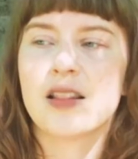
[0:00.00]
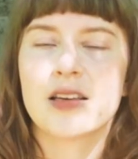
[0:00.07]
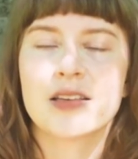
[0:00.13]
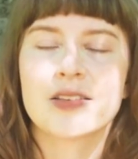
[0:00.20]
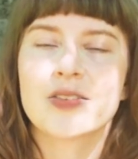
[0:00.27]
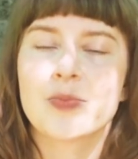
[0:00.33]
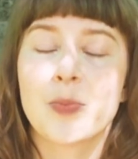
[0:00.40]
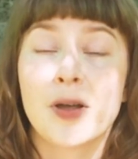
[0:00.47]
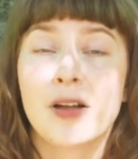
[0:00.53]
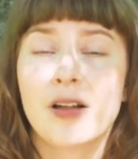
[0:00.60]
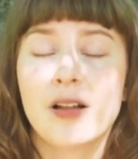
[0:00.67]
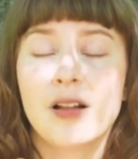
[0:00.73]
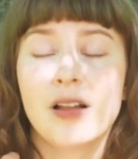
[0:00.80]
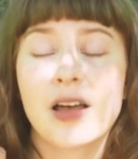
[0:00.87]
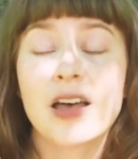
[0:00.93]
they
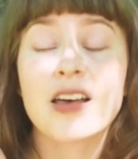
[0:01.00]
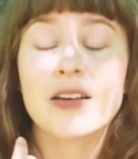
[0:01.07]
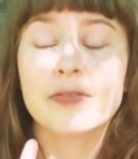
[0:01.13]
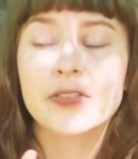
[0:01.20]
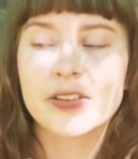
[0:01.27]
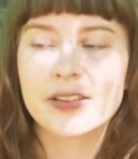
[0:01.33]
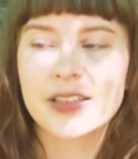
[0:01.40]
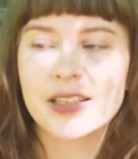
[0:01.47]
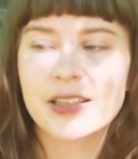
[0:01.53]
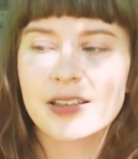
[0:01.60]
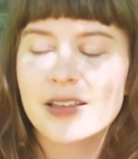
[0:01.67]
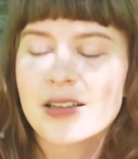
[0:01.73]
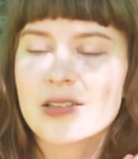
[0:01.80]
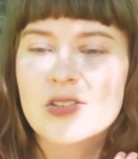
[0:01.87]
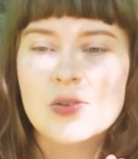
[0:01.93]
smell heavenly.
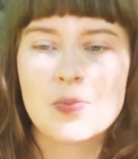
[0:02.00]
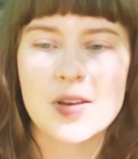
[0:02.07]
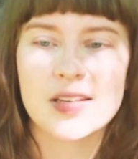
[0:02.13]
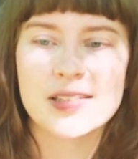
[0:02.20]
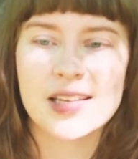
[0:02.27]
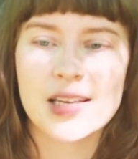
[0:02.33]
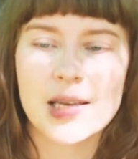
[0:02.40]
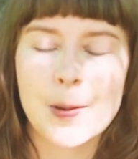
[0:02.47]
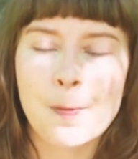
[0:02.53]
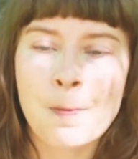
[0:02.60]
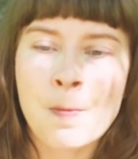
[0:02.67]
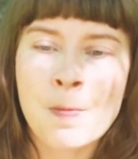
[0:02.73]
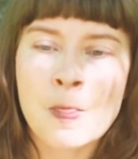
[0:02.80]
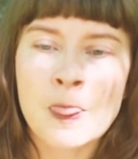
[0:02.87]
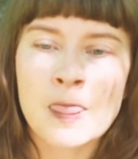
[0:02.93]
It's amazing.
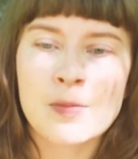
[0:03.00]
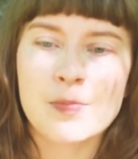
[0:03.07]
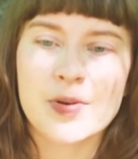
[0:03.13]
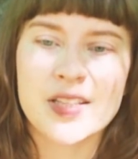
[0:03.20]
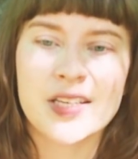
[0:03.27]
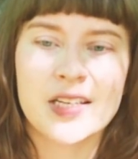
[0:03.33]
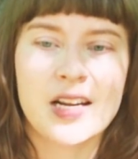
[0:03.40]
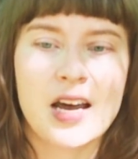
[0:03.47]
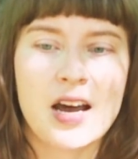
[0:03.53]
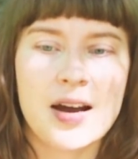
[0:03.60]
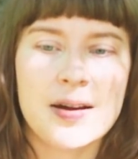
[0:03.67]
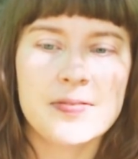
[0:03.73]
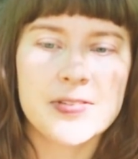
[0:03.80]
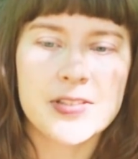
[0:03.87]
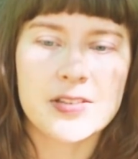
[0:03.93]
But then
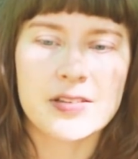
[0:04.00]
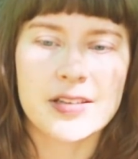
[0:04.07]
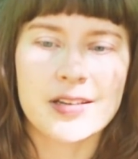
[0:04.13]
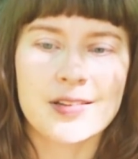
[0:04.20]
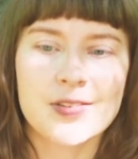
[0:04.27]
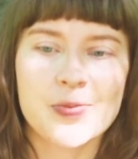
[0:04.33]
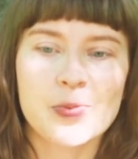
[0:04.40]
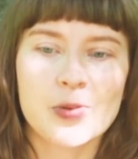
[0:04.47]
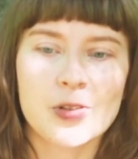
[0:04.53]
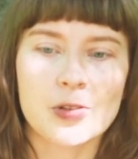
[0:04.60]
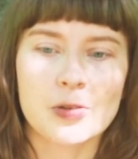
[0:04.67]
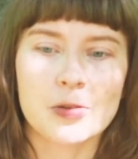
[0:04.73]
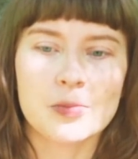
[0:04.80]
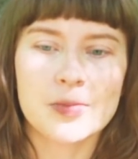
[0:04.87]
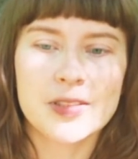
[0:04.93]
after it has
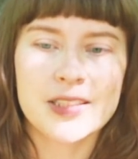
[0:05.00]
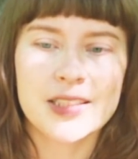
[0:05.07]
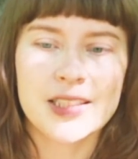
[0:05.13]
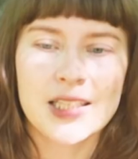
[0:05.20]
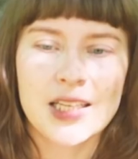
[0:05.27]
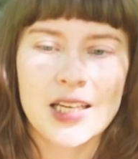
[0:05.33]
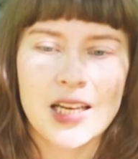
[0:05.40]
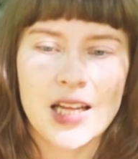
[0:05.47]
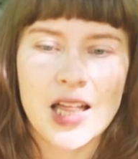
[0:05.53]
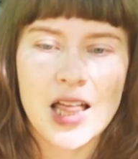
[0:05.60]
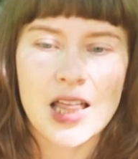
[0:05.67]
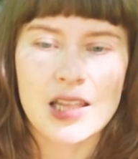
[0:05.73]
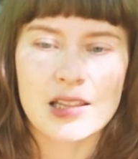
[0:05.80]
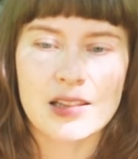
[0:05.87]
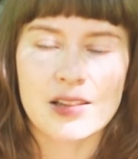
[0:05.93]
bloomed,
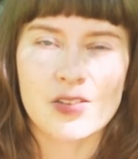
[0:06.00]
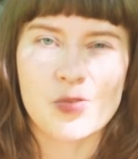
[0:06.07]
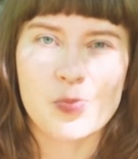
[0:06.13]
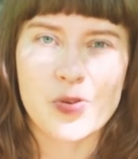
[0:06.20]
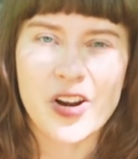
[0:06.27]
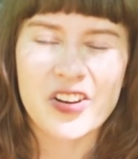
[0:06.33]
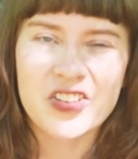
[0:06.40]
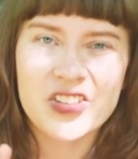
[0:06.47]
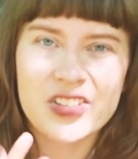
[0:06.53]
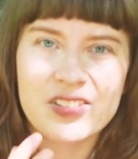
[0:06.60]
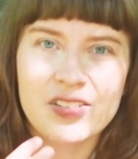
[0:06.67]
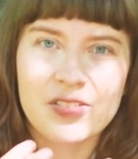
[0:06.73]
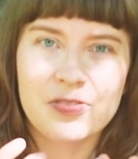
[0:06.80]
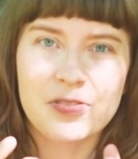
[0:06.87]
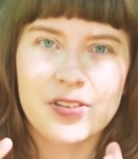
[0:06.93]
the branches
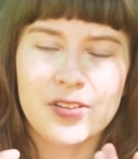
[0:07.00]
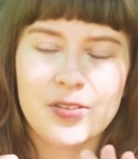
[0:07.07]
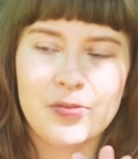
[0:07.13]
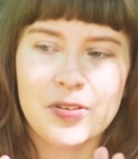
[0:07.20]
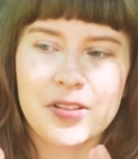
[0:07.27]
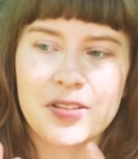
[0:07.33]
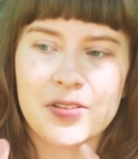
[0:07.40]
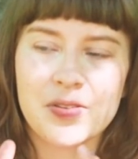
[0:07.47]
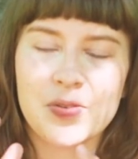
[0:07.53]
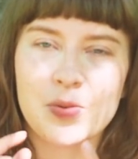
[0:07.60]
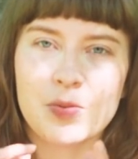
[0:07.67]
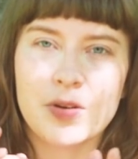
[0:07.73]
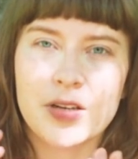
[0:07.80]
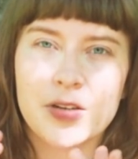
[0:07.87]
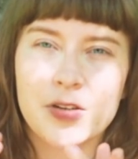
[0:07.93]
are filled with this
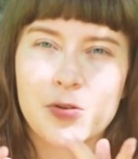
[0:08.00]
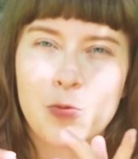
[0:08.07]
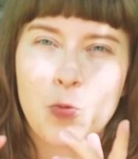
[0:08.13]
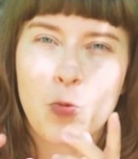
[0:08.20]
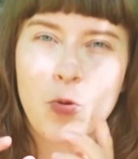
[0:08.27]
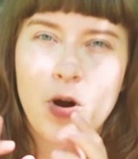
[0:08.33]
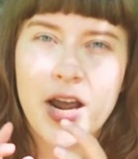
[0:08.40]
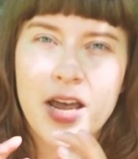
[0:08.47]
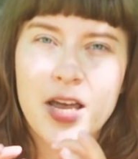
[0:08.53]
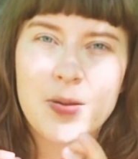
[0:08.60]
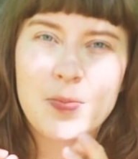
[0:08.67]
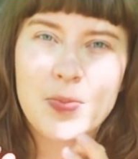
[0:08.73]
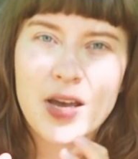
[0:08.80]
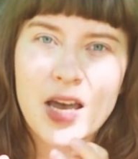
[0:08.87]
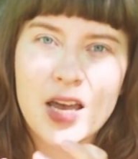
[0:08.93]
weird web,
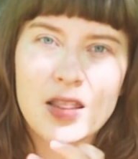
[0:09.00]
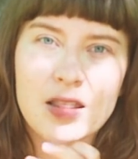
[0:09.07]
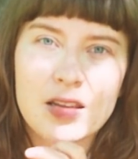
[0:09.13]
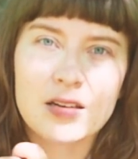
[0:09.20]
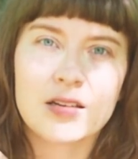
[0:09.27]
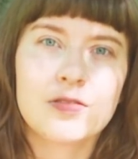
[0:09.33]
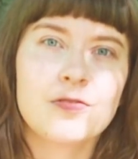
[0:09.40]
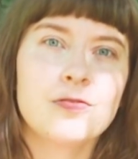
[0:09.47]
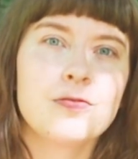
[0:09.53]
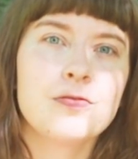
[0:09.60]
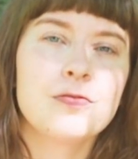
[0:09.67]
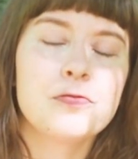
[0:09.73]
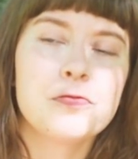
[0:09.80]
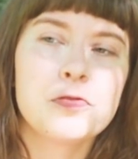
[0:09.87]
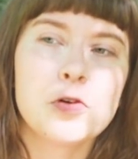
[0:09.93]
and they're
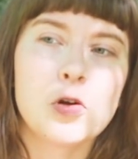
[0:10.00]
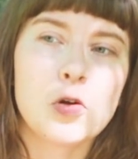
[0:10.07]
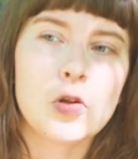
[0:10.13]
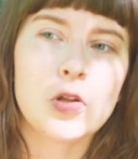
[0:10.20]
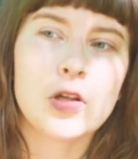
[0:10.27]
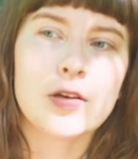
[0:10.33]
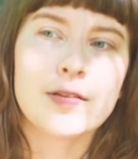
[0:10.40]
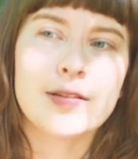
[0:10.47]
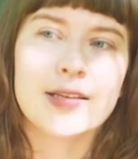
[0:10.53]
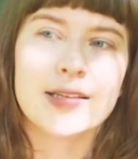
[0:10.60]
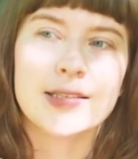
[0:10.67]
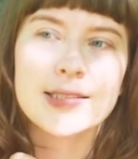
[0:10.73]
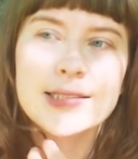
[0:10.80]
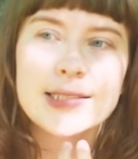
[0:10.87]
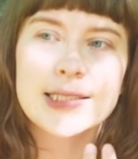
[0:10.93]
full of
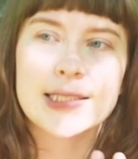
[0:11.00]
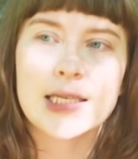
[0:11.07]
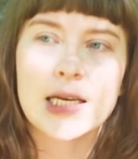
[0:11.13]
these